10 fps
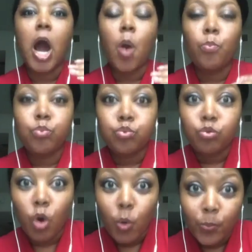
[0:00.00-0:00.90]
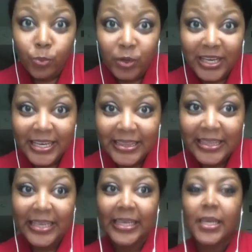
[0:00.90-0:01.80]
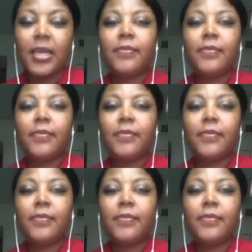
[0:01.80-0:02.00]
appropriately,